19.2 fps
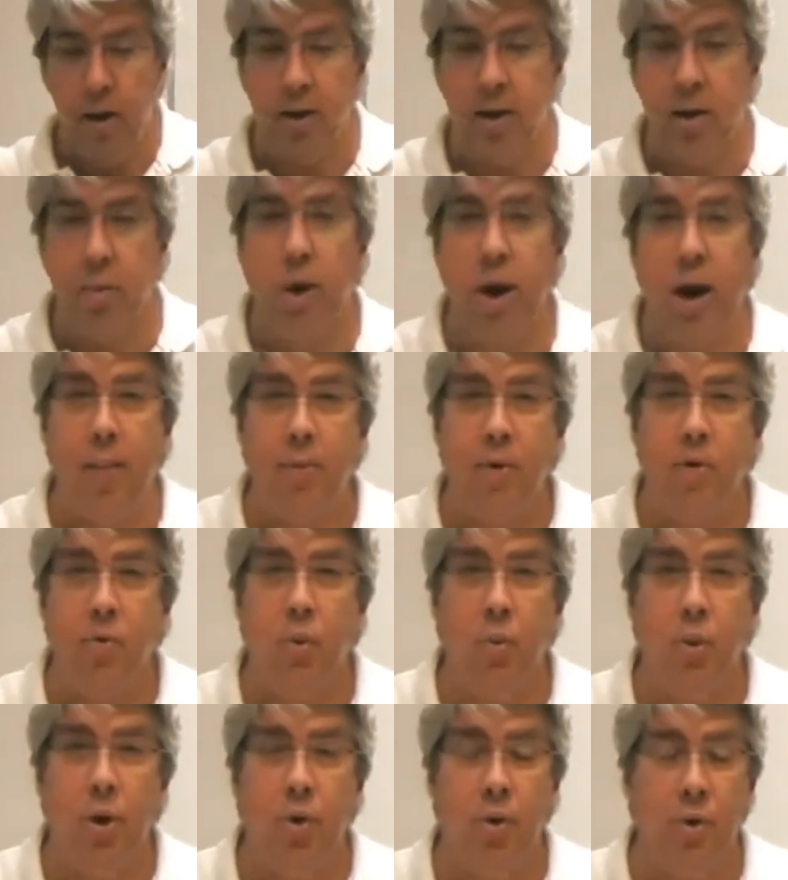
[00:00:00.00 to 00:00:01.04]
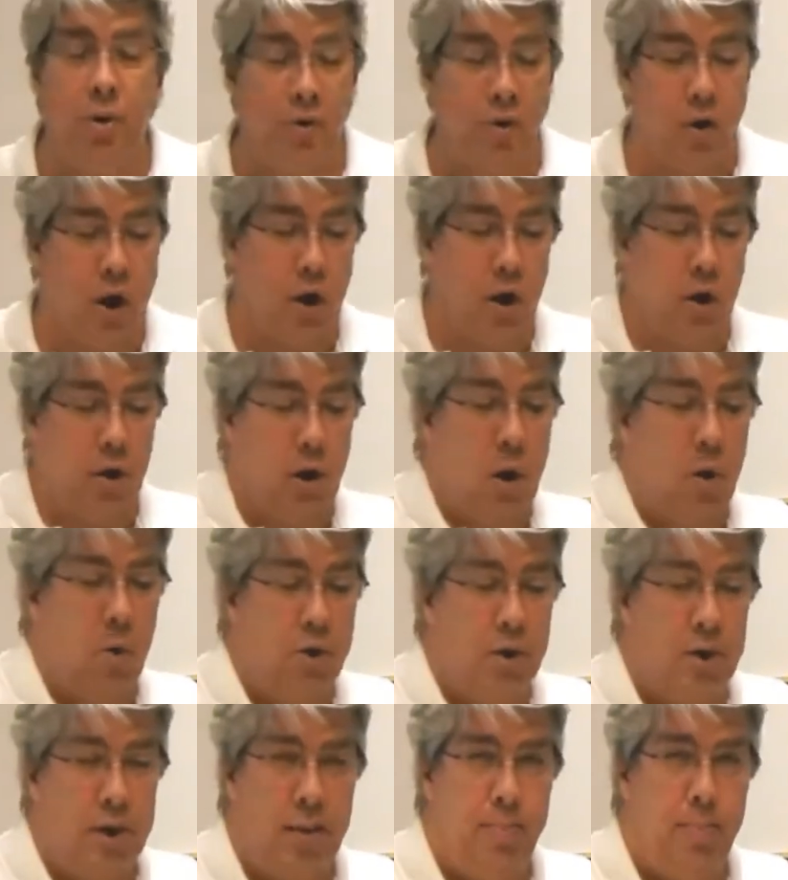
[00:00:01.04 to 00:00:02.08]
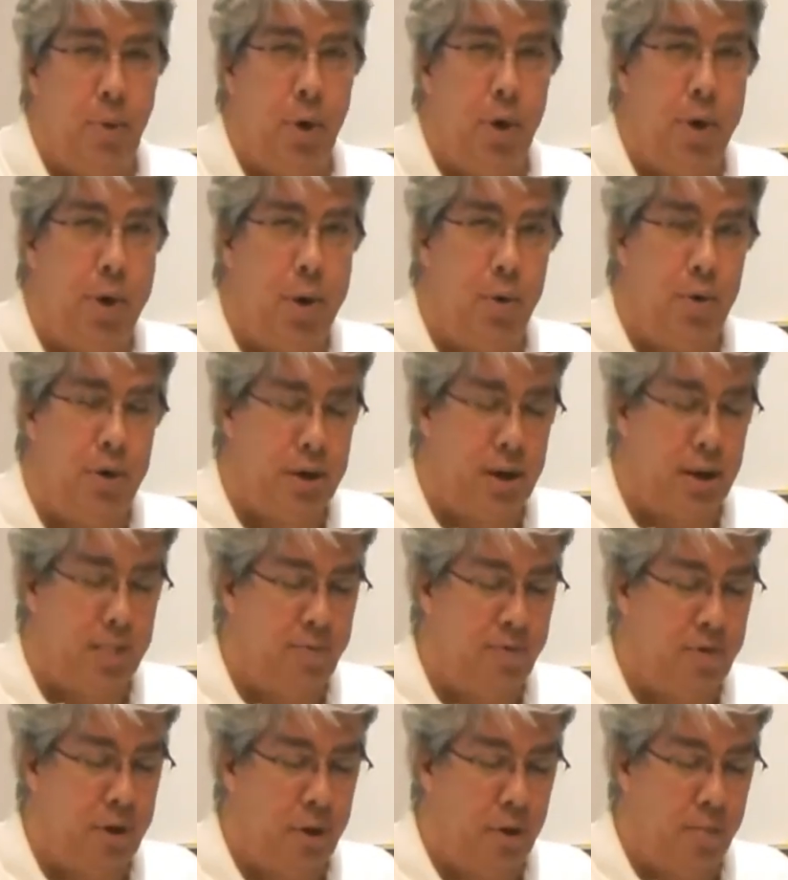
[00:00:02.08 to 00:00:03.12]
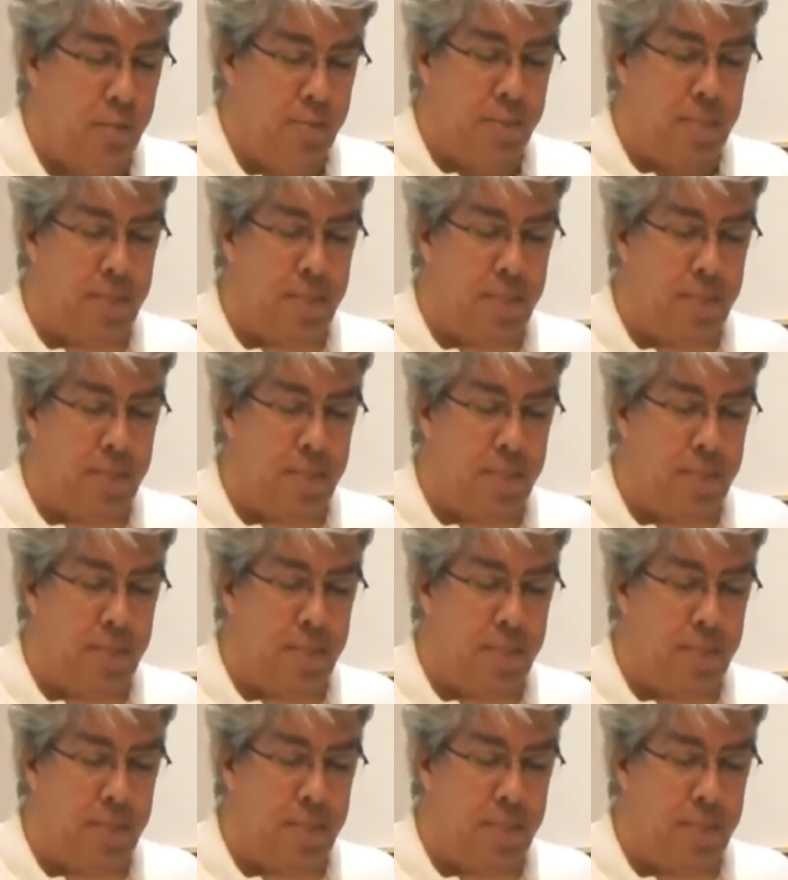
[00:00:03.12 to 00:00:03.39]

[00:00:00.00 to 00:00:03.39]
Let's see what happens when we do this low slip or no slip thing.